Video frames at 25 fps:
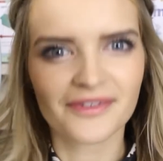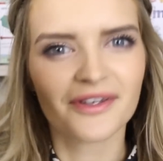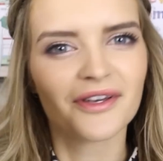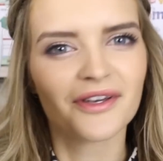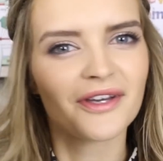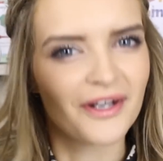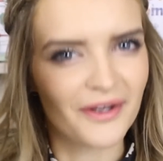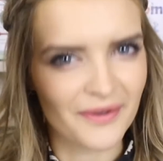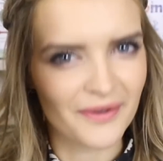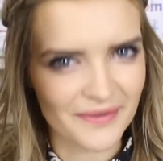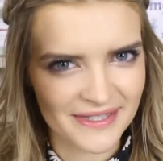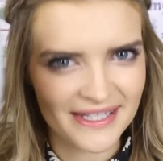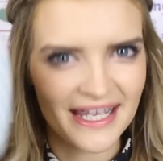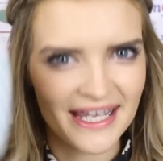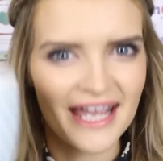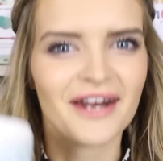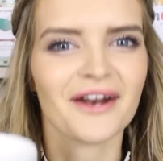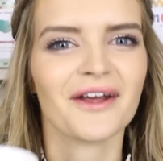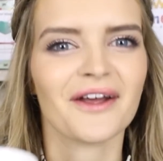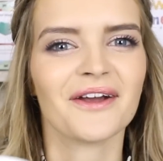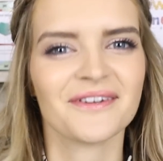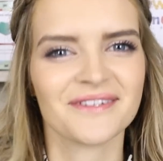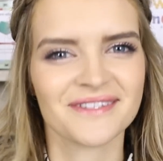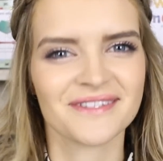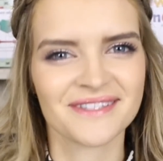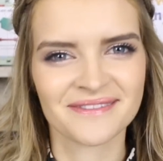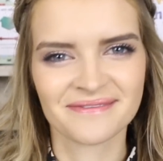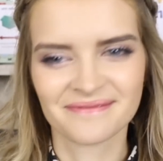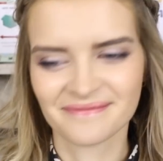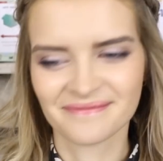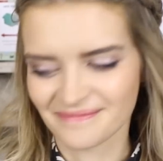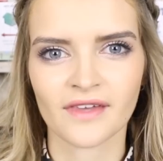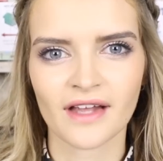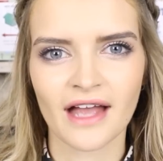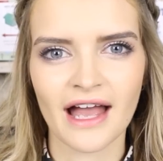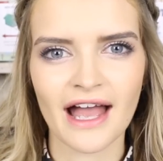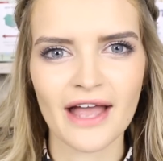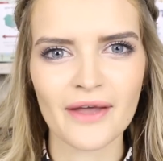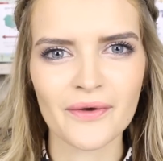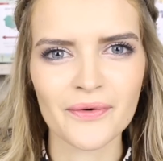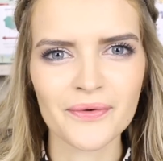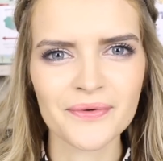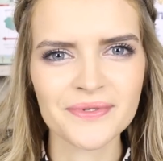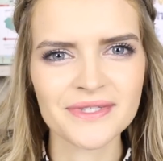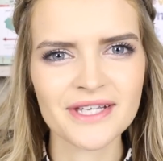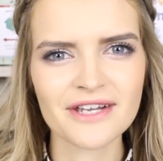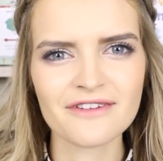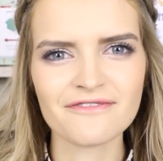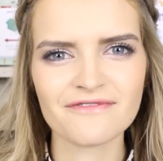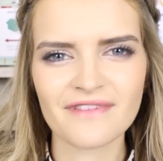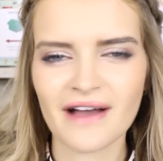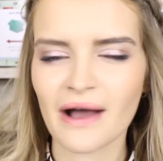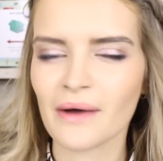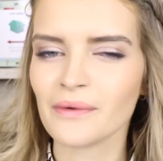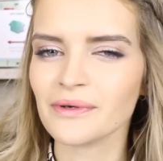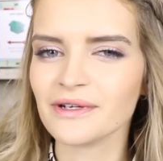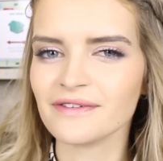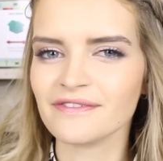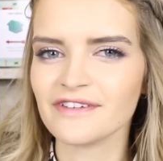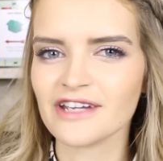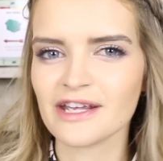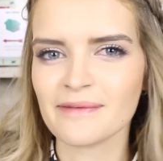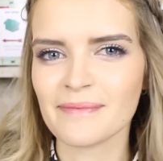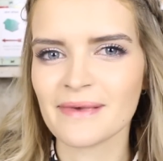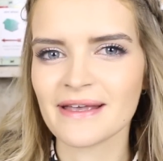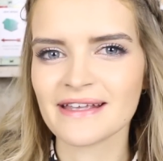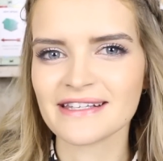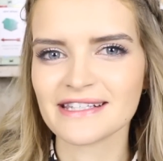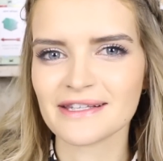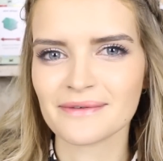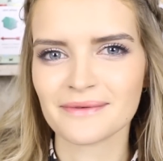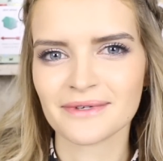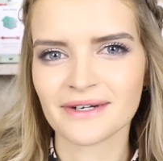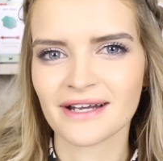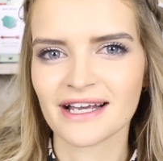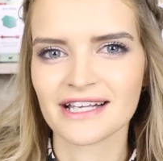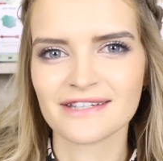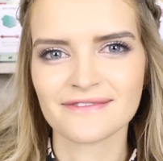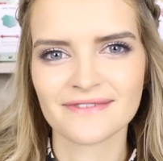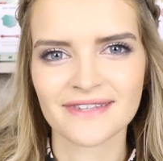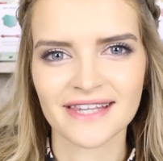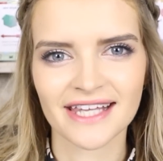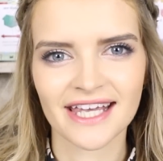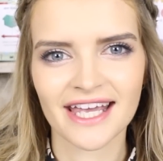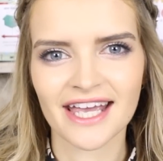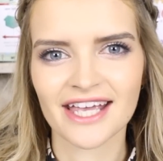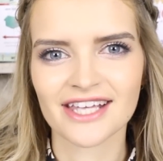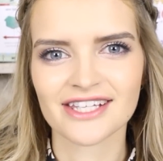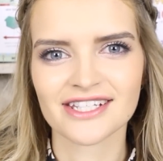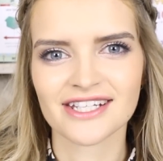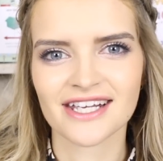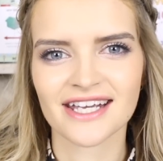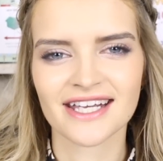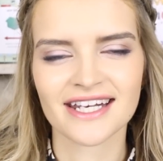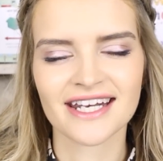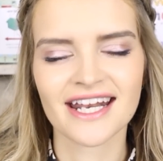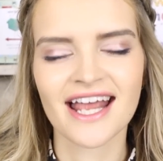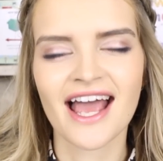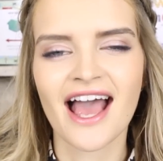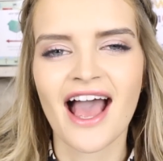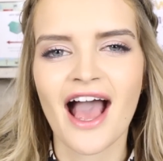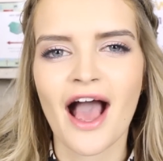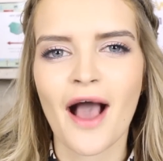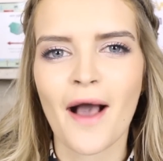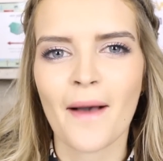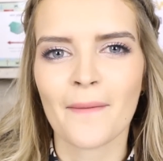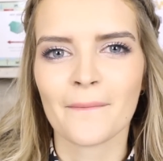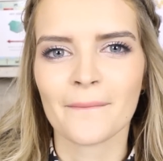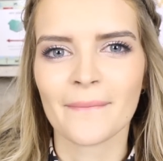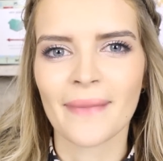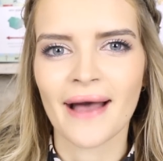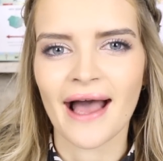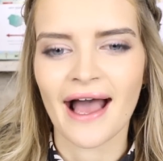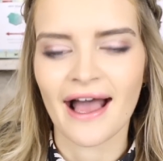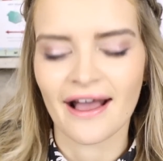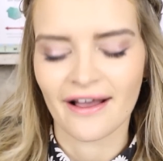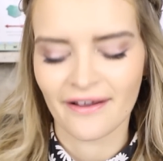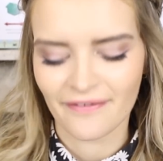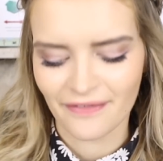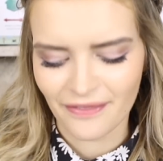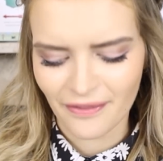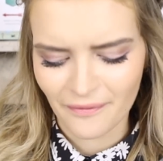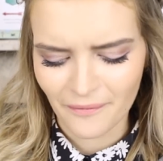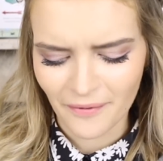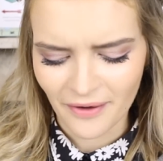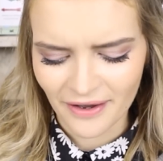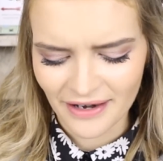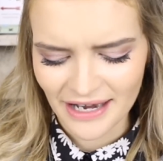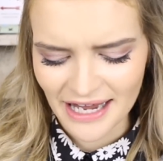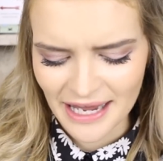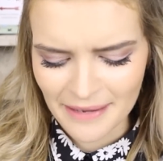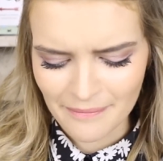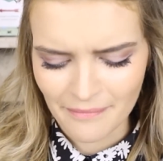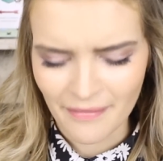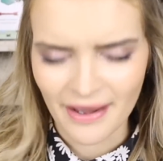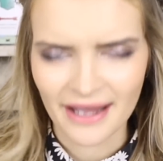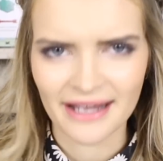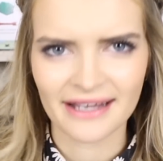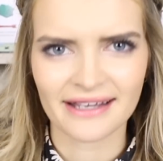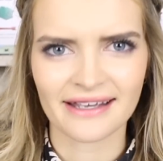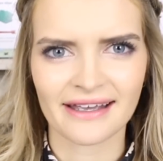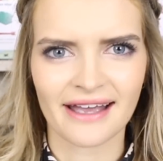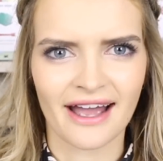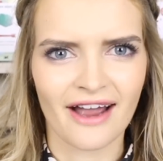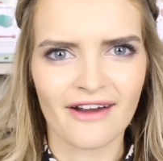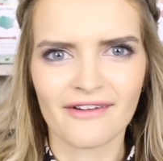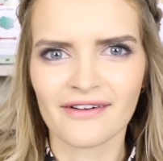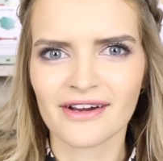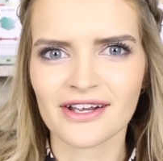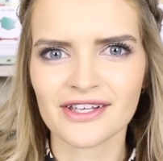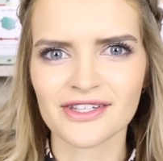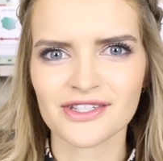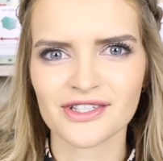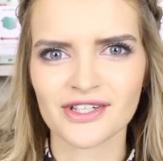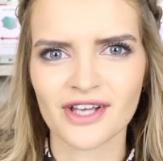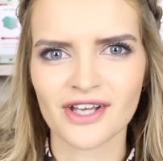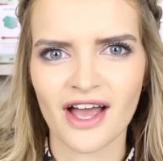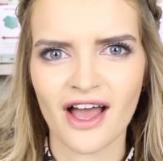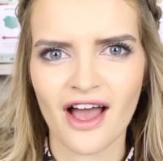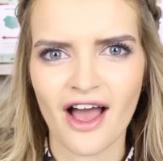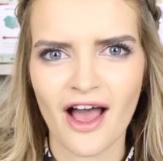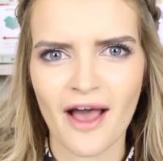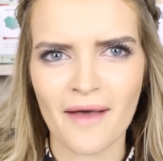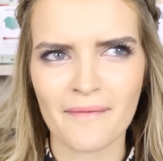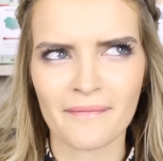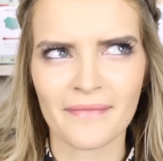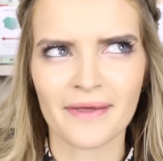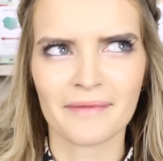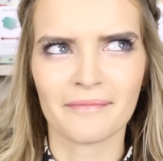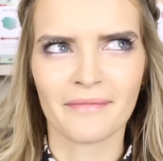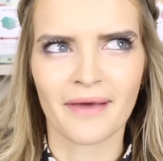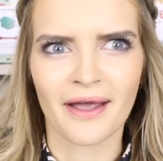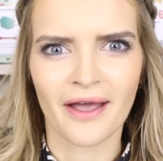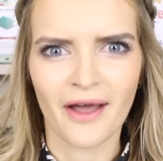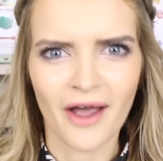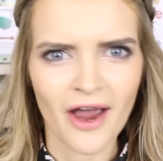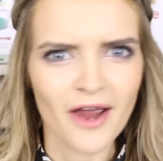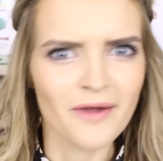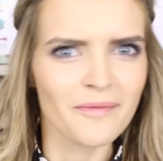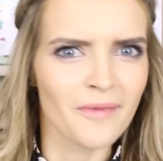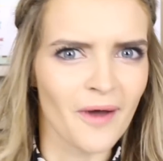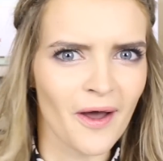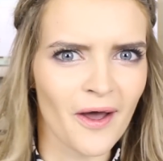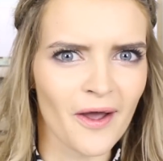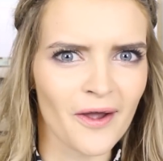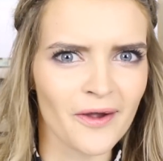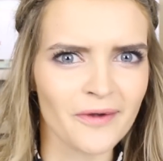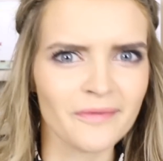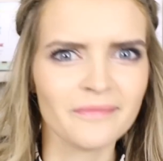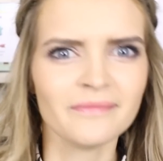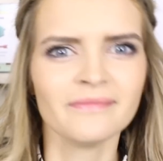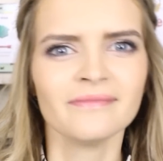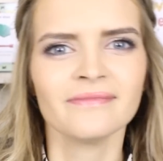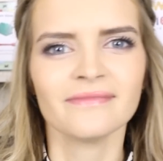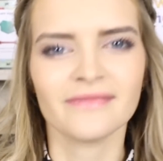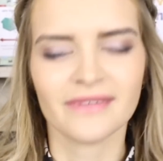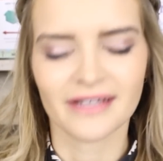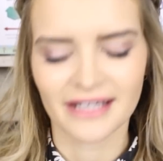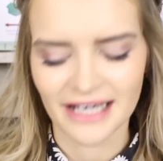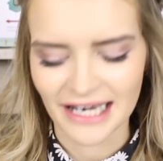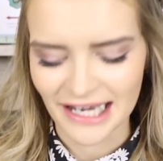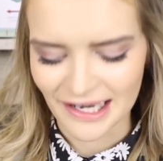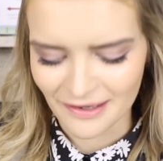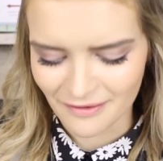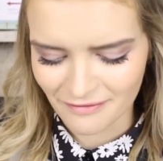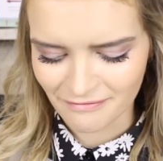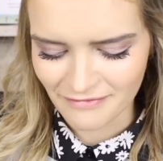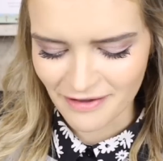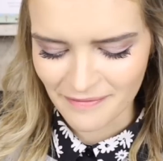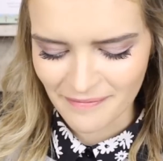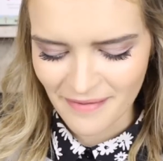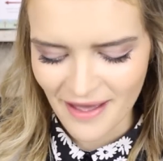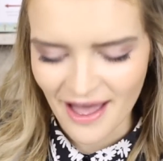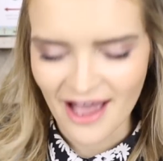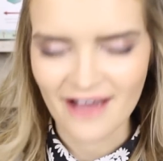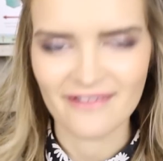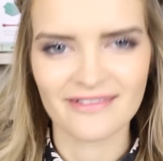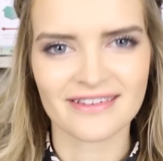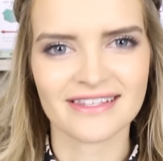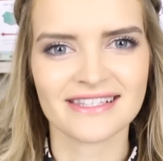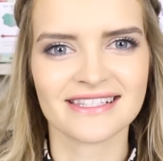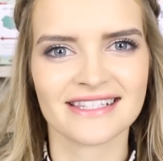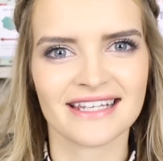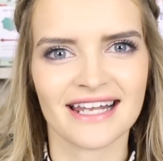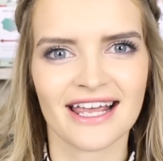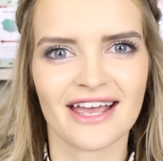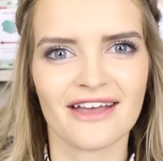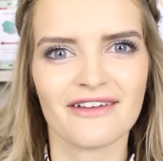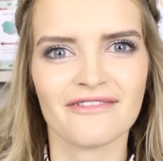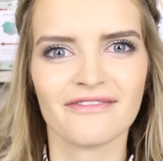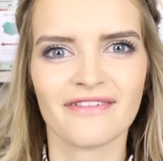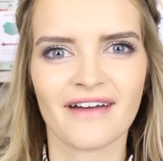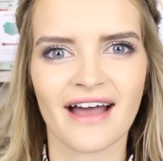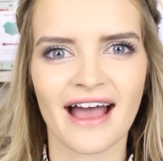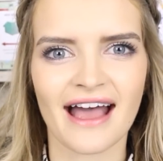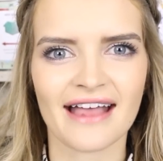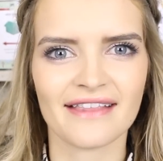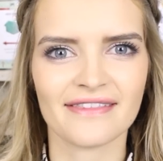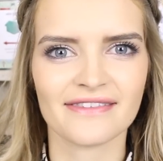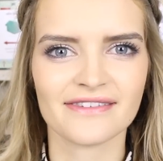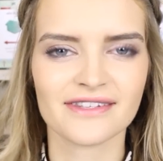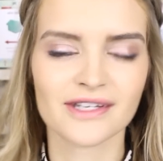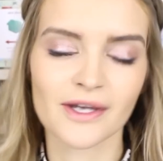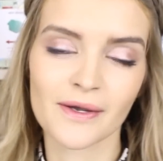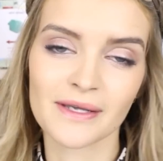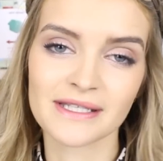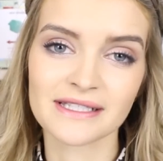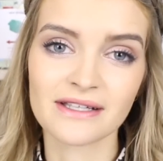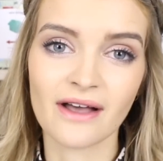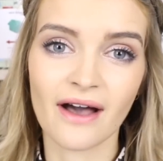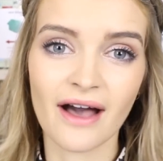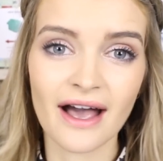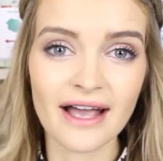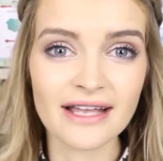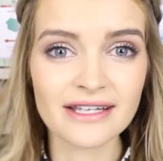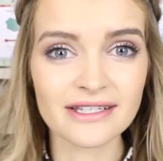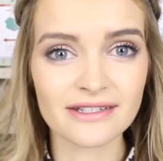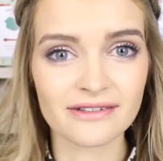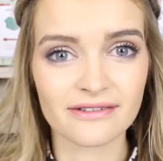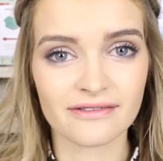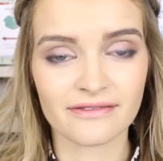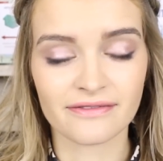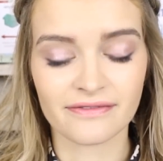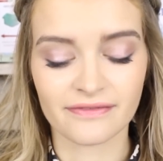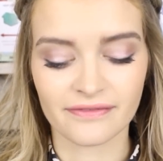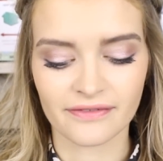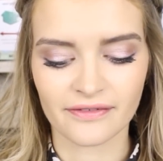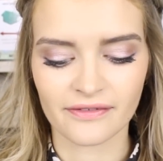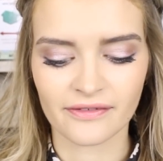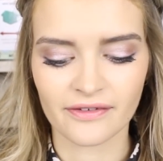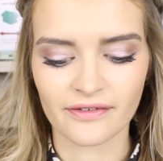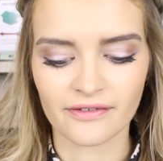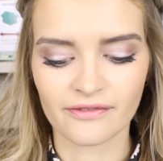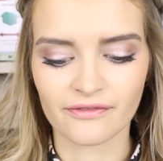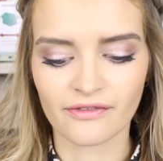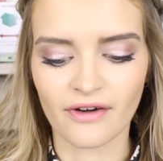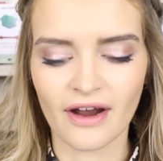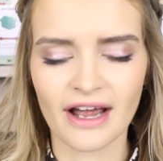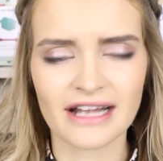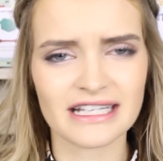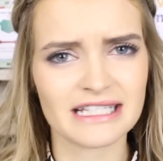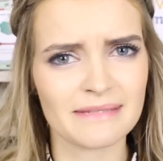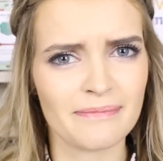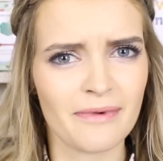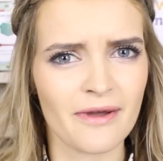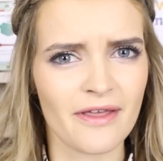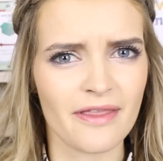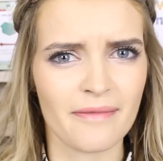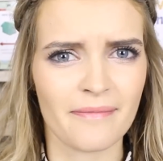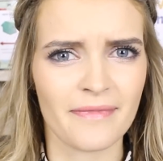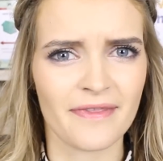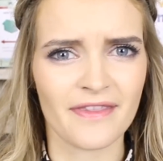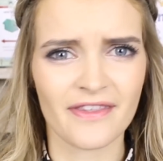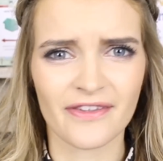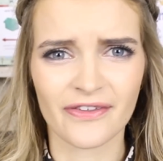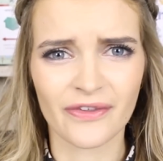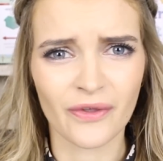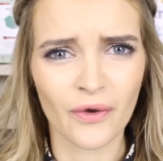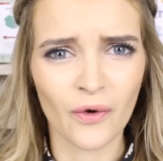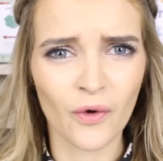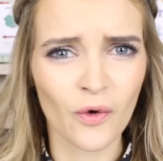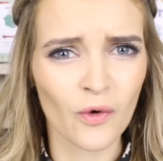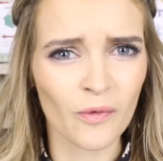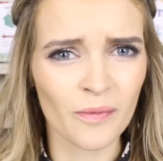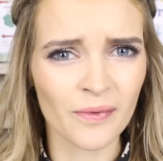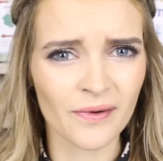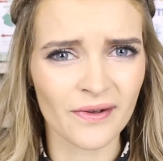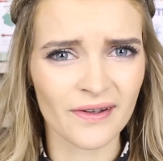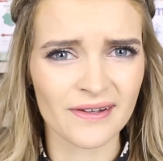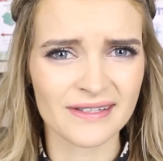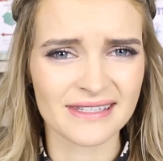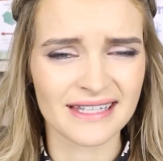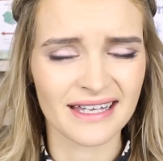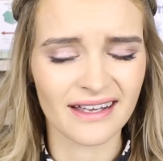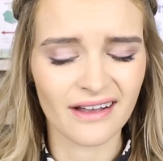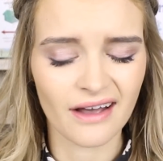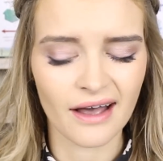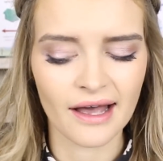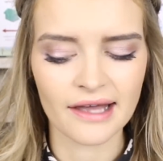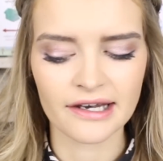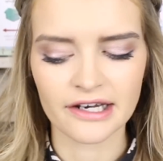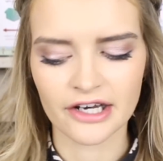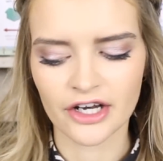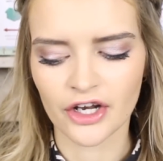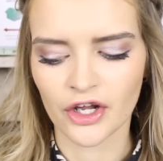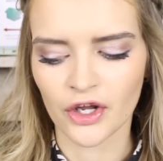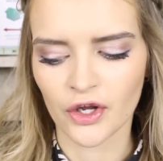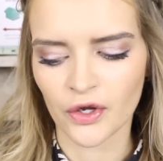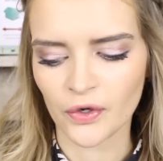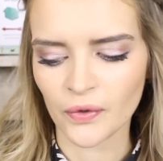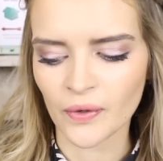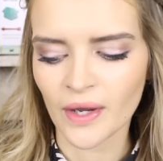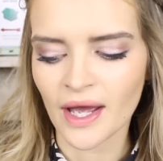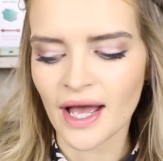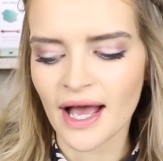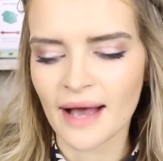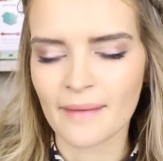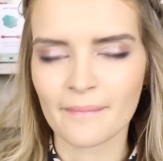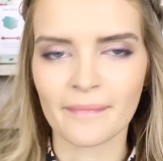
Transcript: Good old Sainos. I also found a few bits that were nice for the kitchen back that were kind of in my garage um, in my home home, you know, where my parents live, and so it's kind of right to put them in this haul because they're kind of new,